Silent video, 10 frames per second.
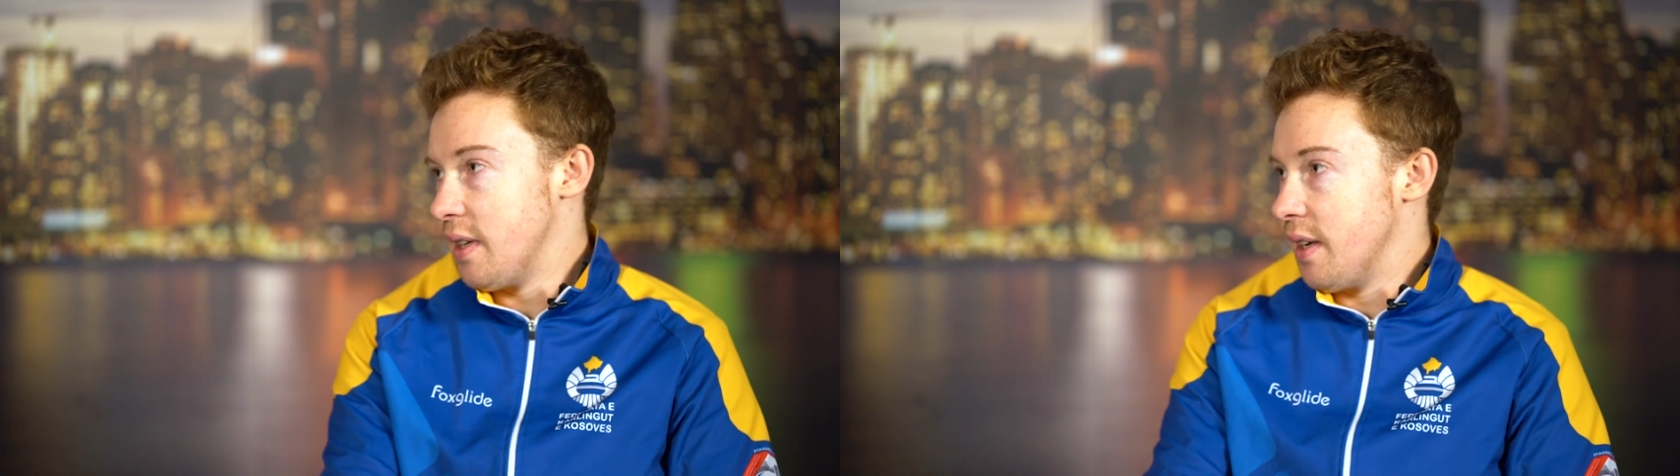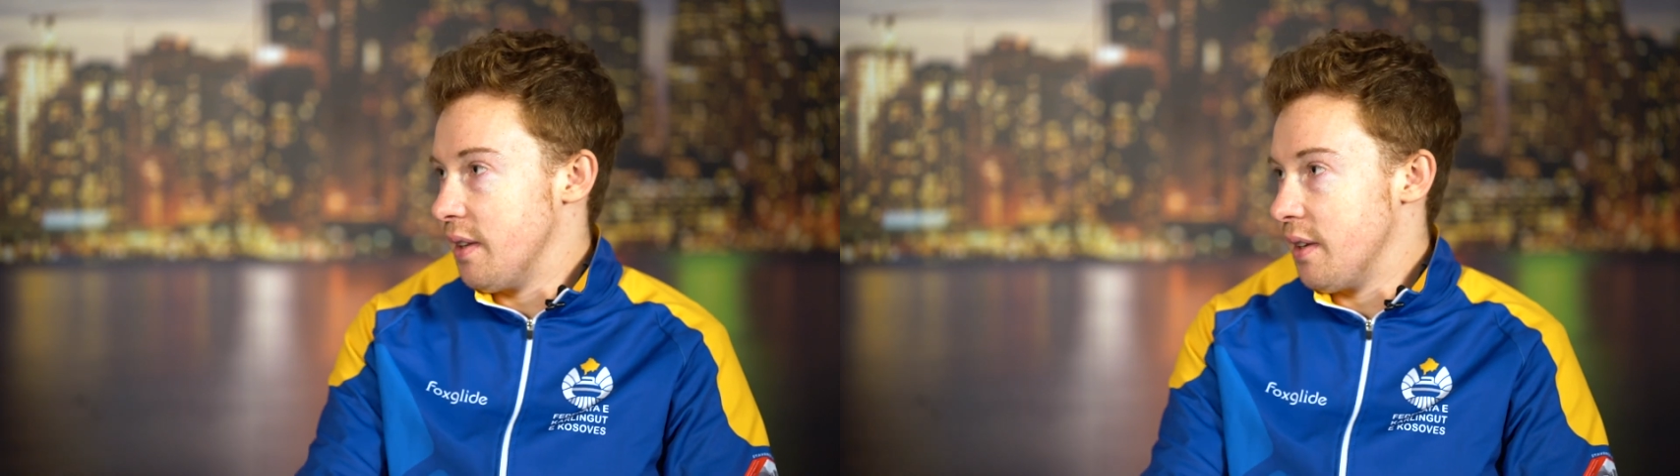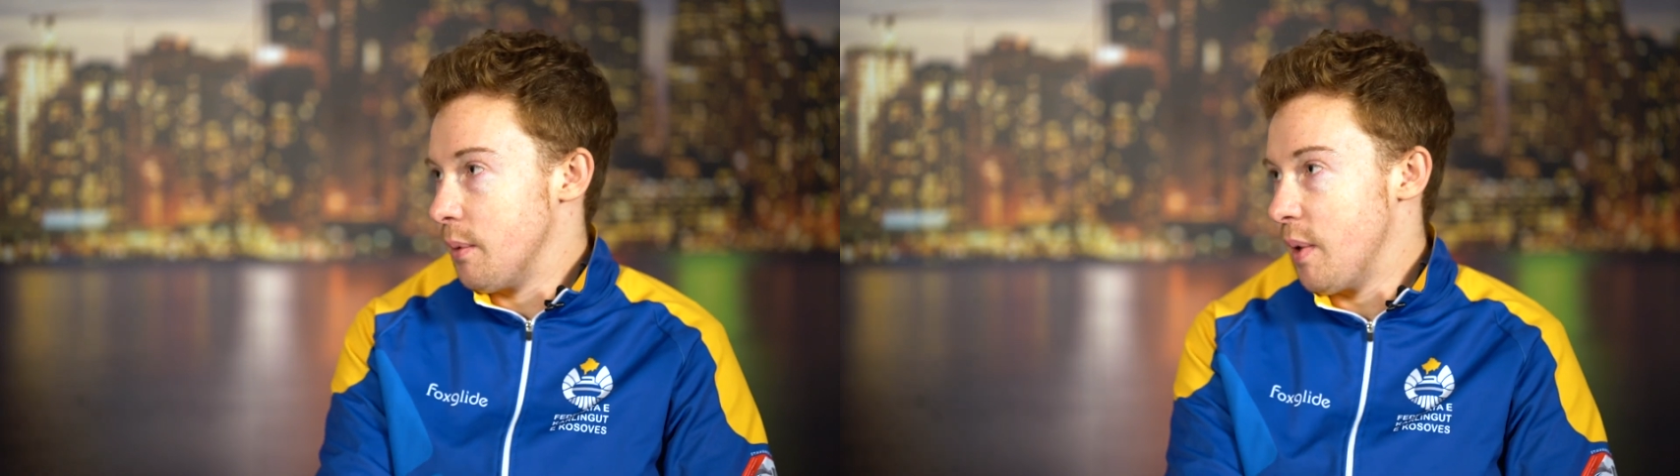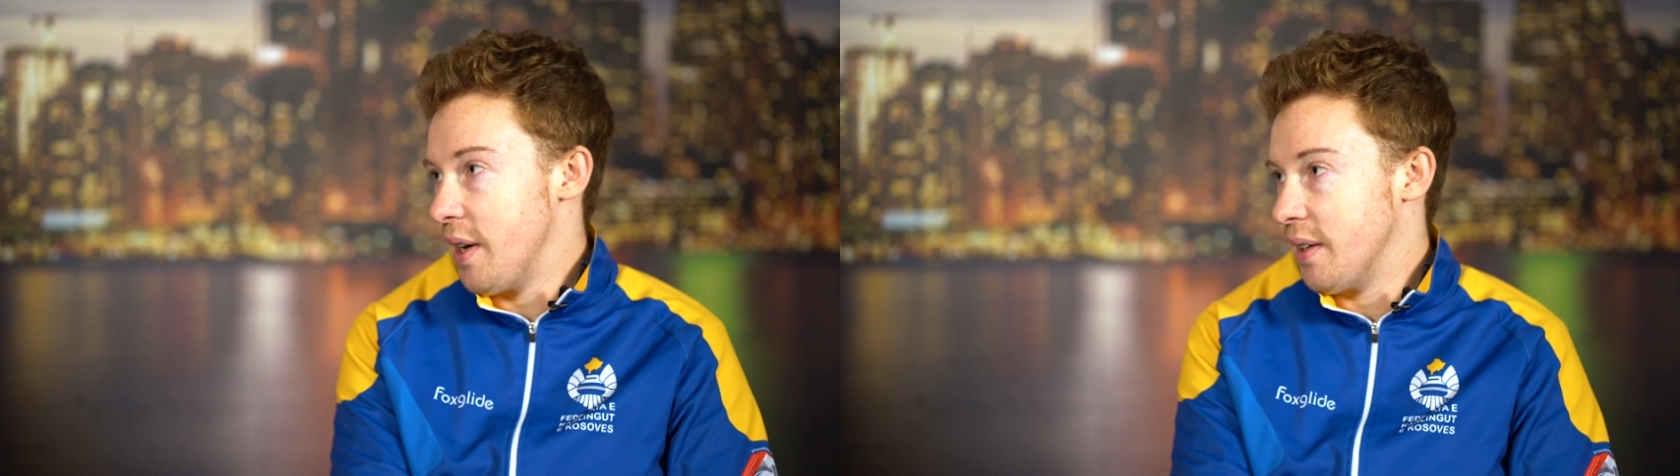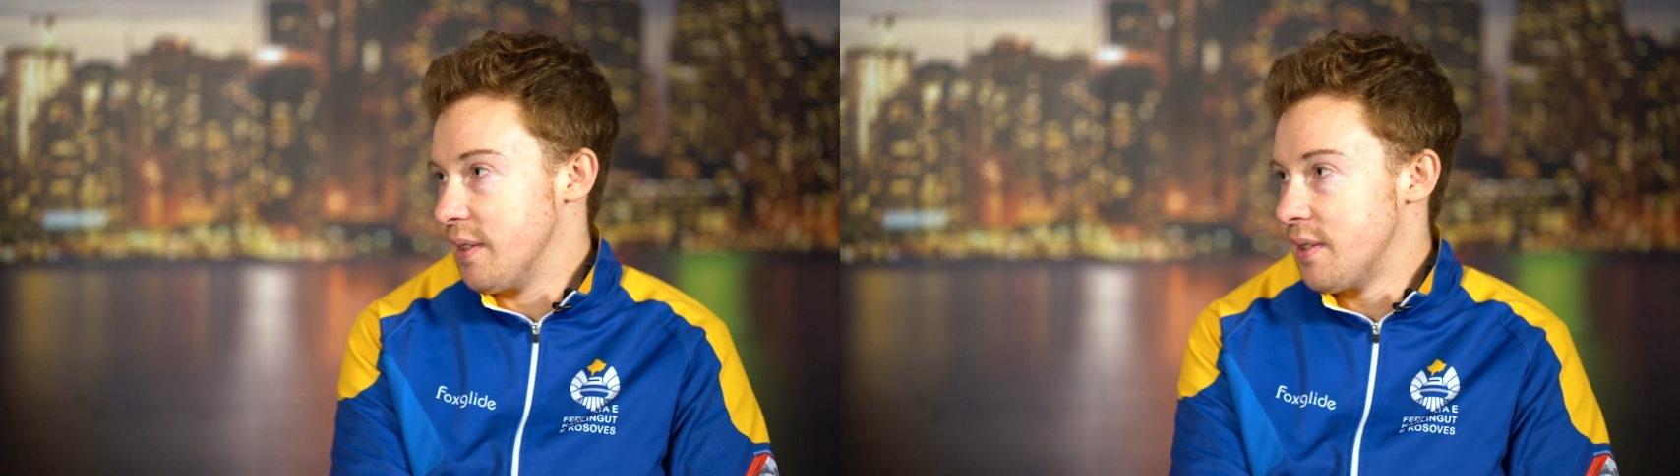in the
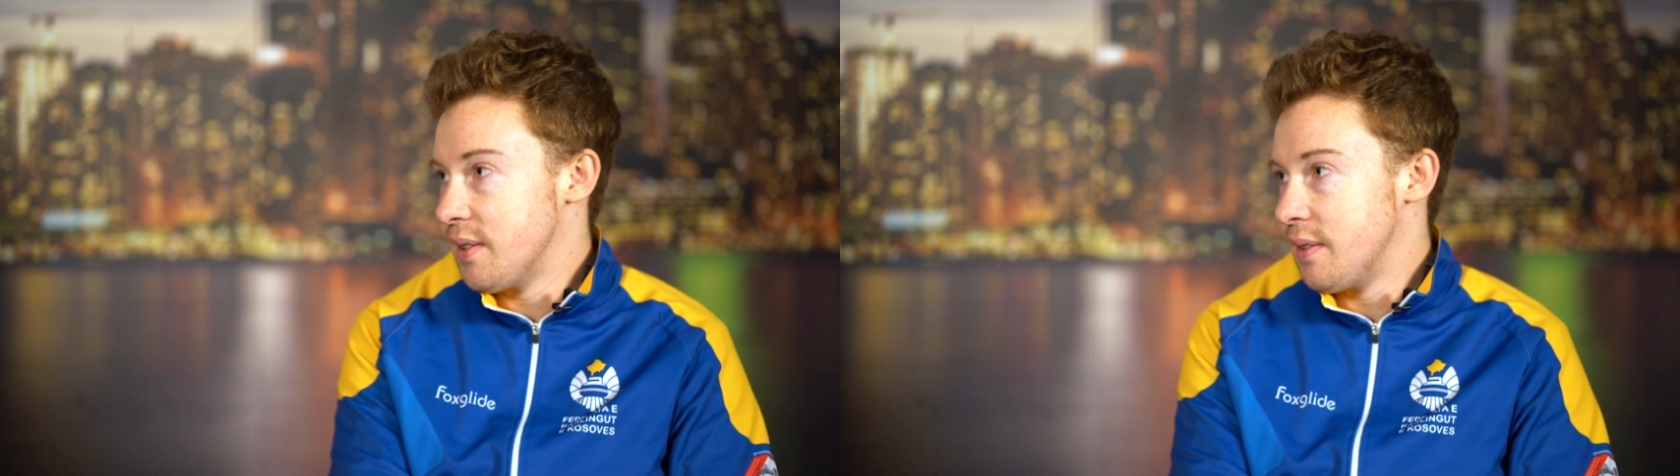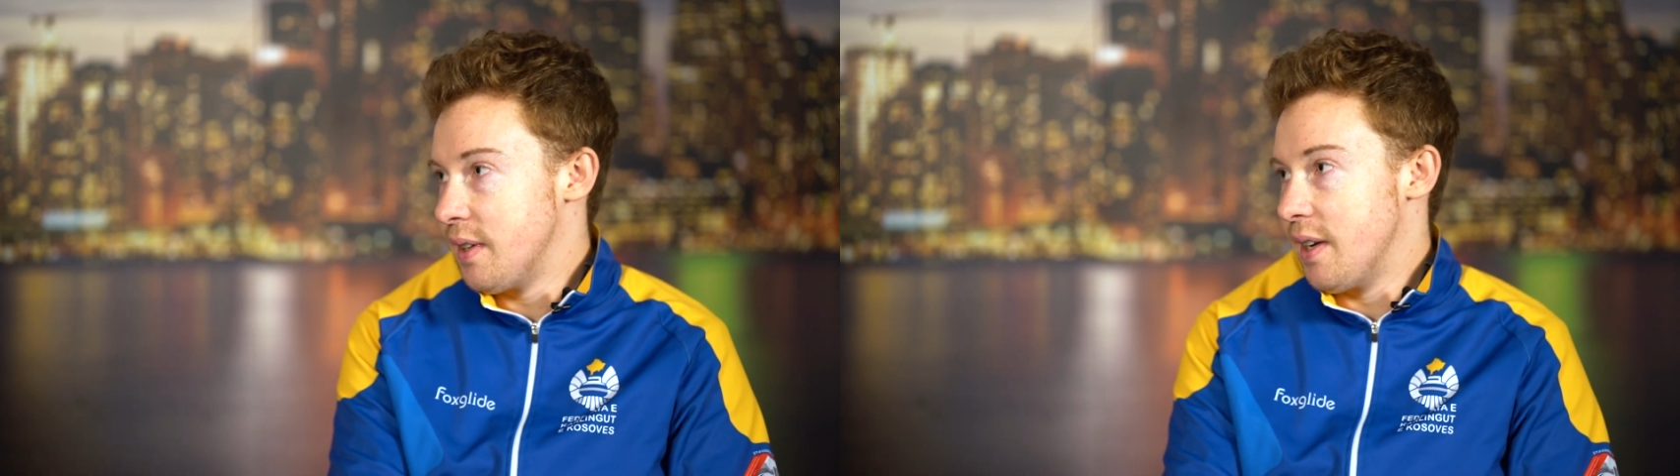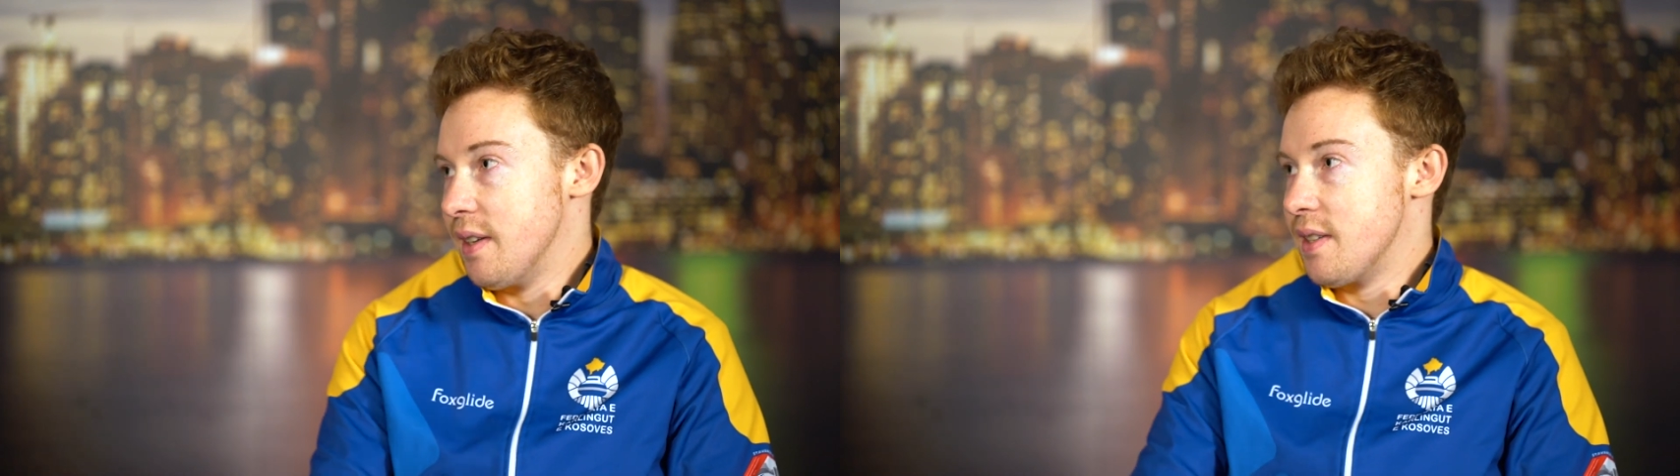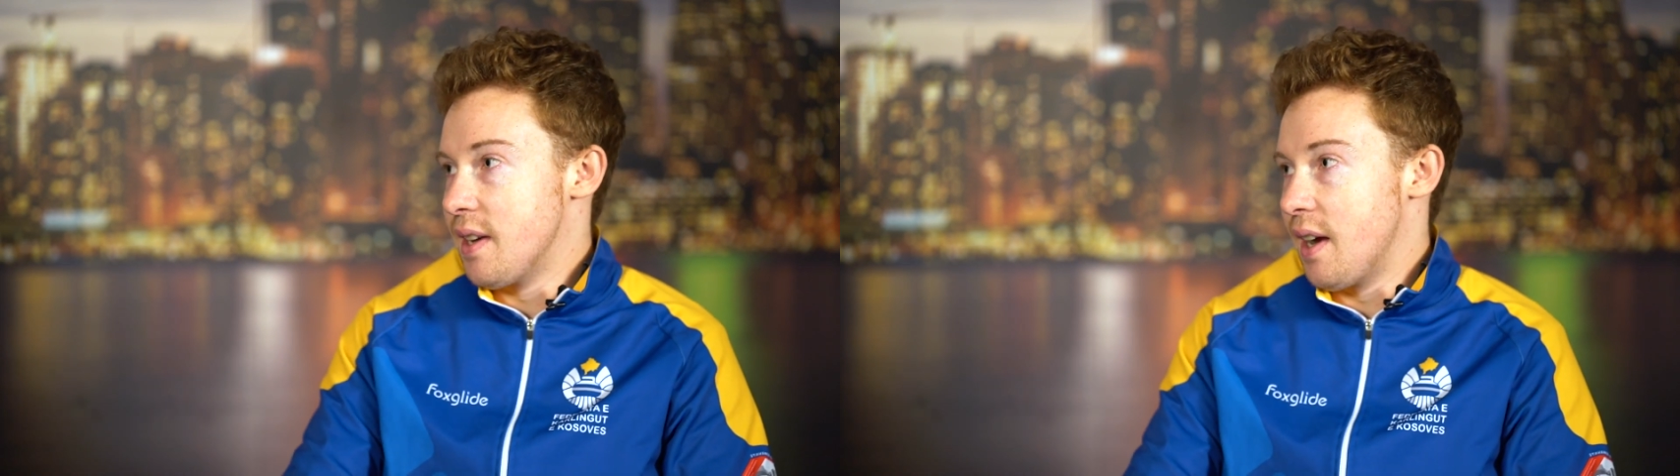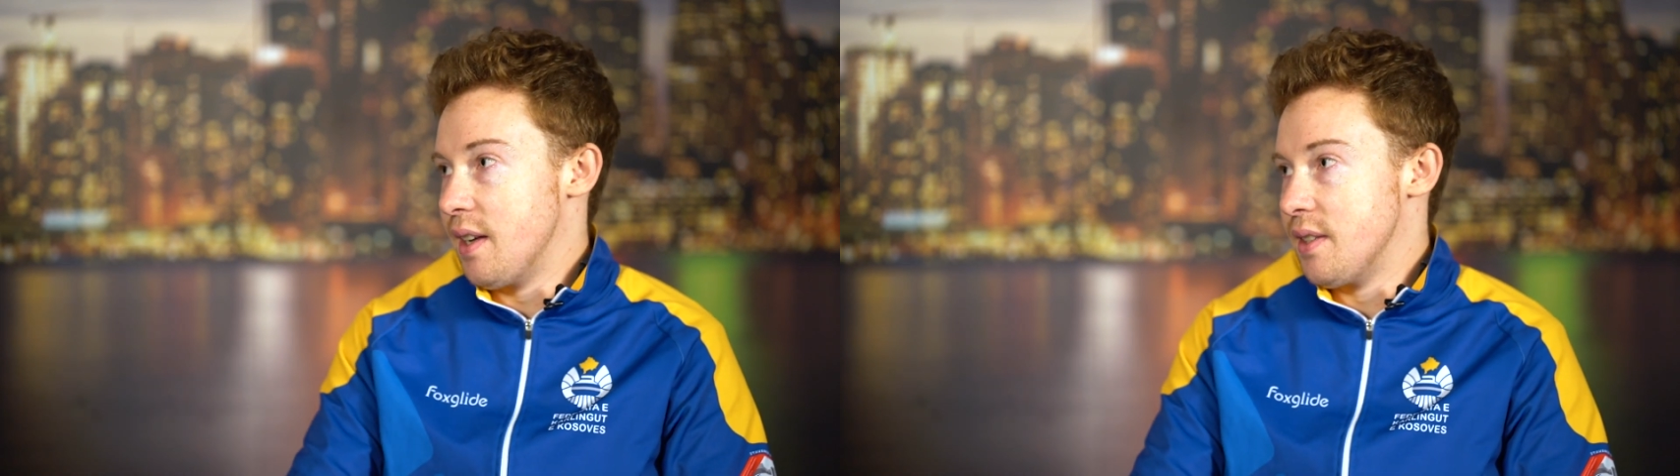rings and
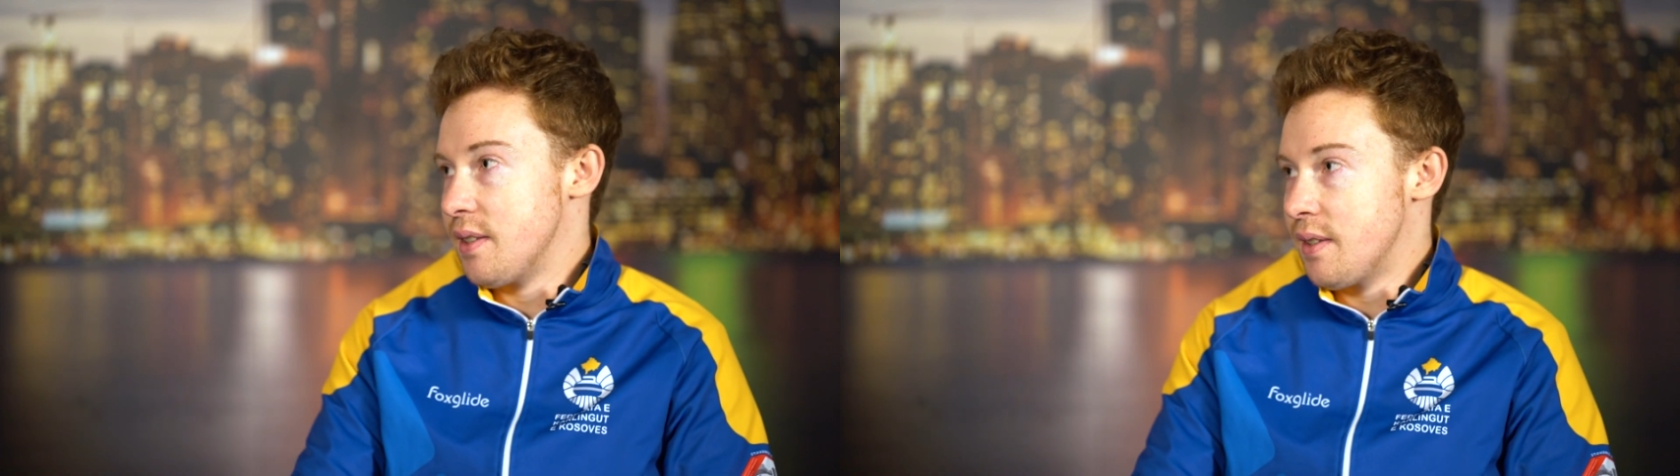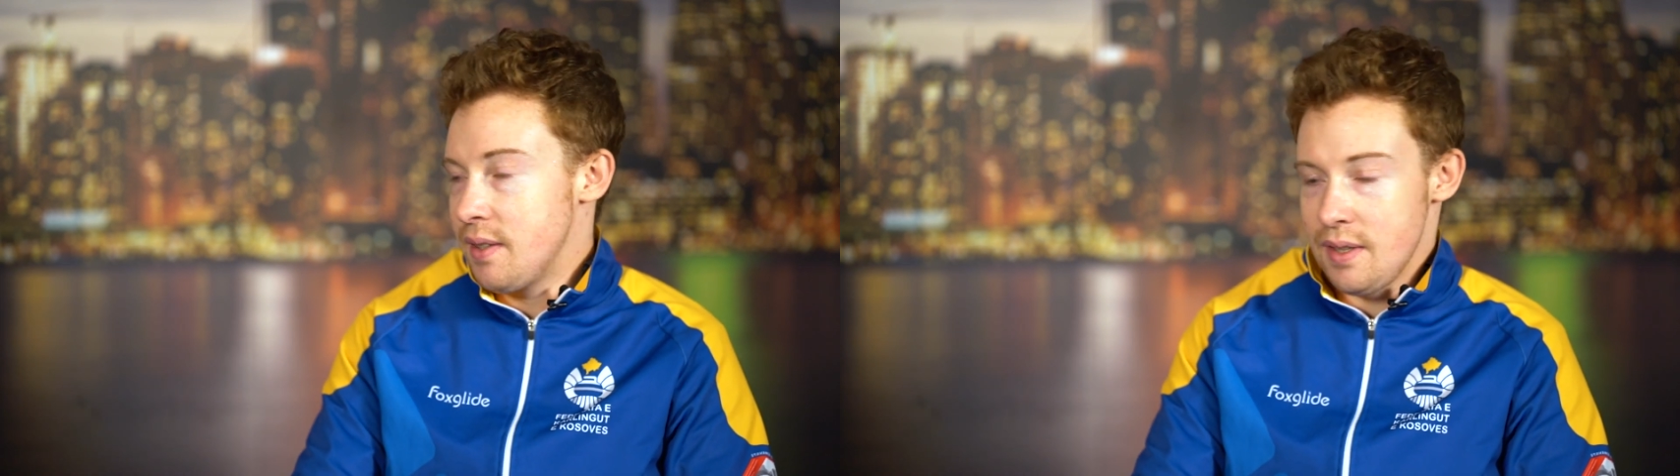decides